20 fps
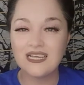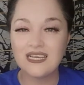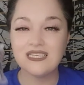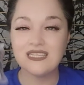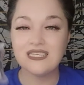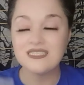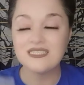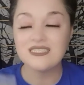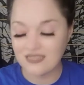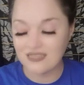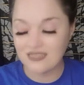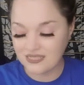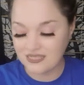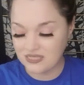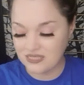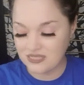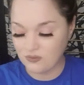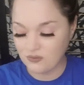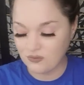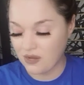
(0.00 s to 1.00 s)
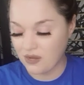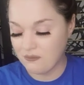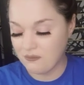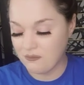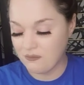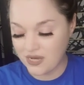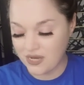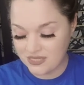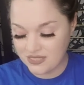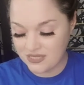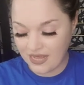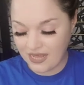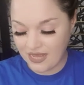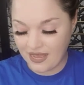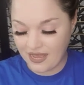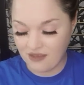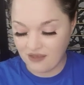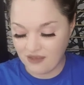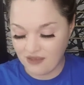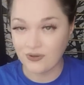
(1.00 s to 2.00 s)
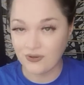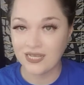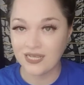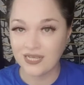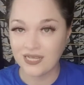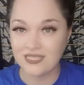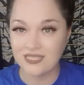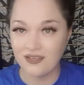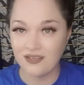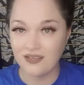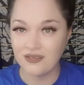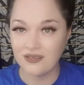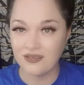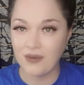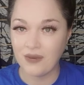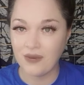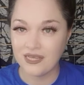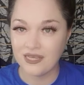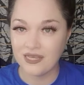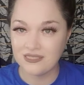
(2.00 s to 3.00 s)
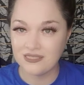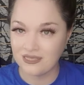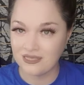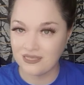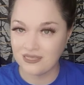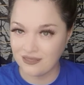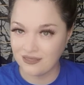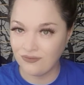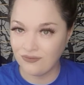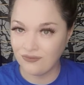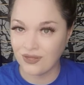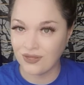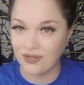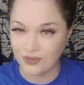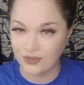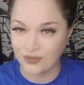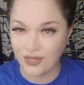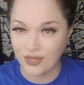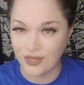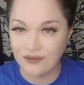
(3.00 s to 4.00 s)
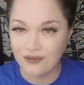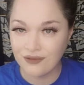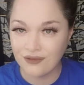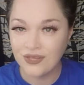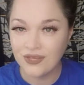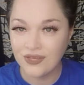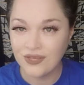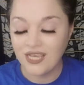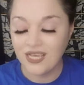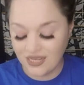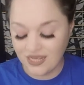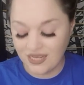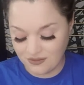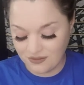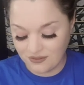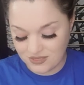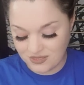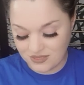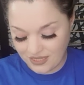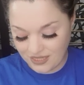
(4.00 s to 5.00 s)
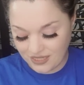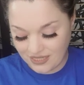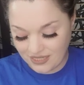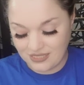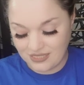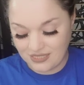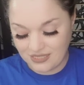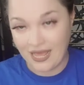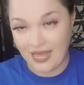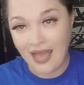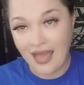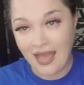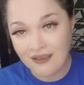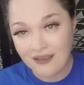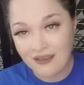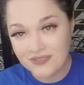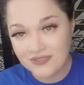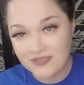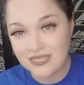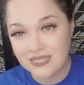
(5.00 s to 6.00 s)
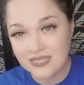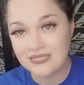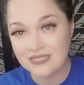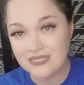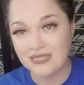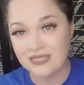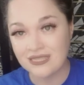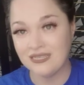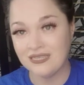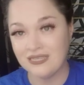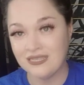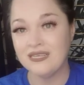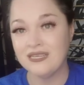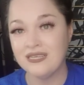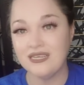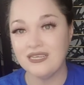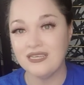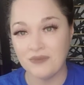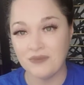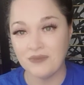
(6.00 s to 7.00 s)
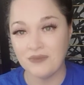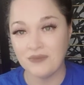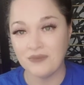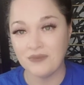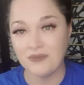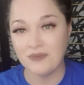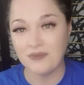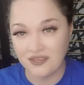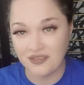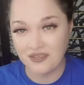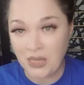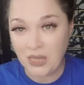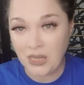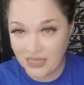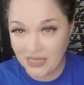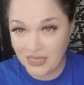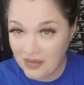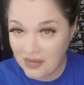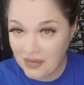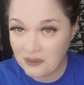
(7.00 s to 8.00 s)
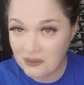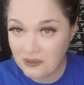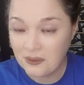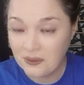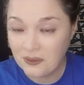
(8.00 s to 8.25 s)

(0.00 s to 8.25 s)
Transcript: These sunglasses were a must-have when I saw them. I instantly fell in love and I was like, I need to have these like in my life right now.